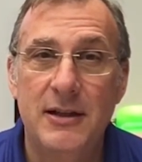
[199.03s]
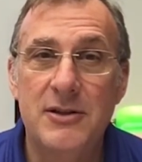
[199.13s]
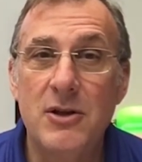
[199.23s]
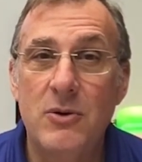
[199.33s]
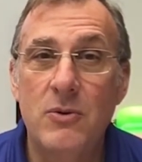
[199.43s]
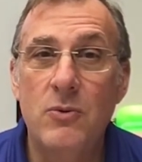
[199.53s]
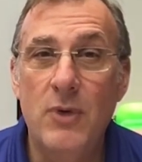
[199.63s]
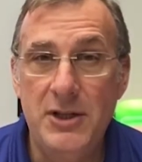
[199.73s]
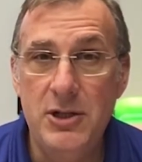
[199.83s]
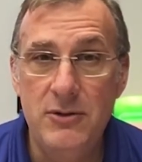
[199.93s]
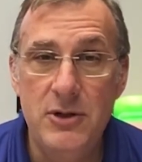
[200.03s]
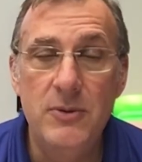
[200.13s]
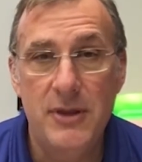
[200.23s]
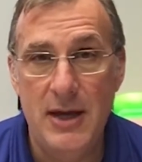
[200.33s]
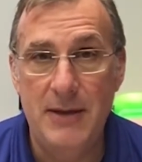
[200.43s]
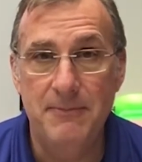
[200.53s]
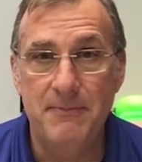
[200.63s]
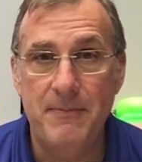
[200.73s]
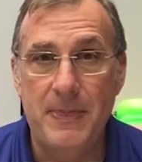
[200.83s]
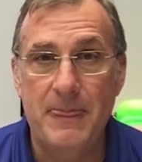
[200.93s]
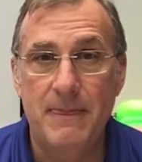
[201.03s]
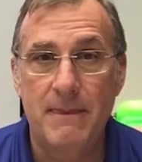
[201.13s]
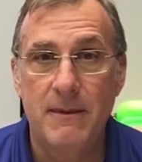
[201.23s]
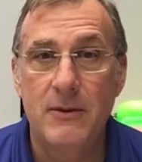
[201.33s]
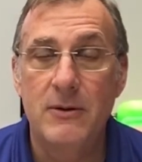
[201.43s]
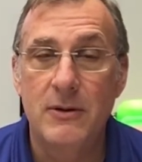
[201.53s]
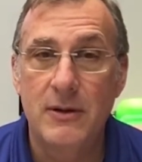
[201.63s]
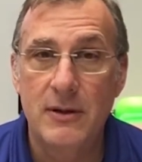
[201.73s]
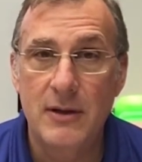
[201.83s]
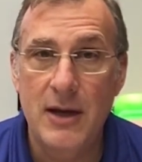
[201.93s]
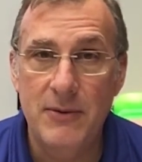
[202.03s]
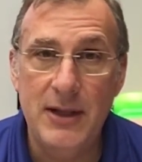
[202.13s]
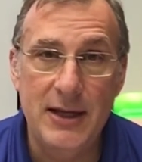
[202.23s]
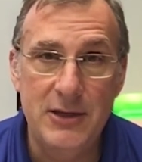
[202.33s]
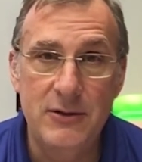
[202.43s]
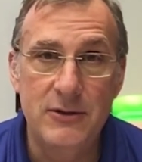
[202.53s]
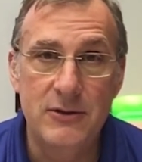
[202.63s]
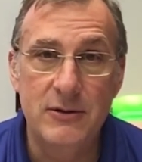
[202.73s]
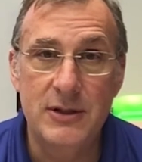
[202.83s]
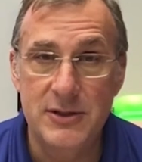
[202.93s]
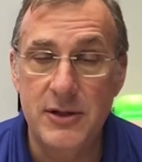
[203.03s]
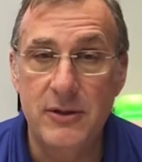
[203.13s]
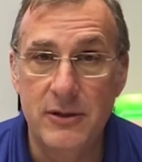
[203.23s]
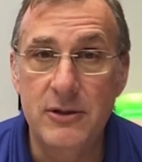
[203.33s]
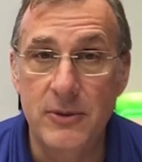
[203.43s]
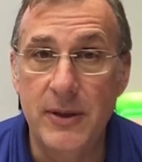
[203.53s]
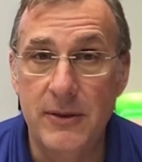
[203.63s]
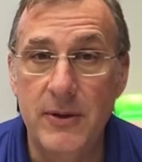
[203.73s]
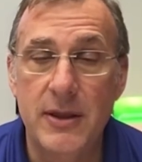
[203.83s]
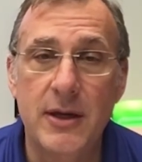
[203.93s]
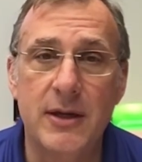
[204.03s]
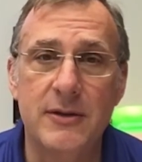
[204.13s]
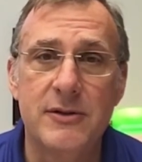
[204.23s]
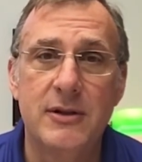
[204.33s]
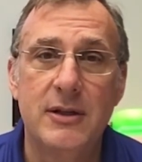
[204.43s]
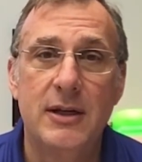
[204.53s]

So what do you do with that? I would like you to consider doing three things.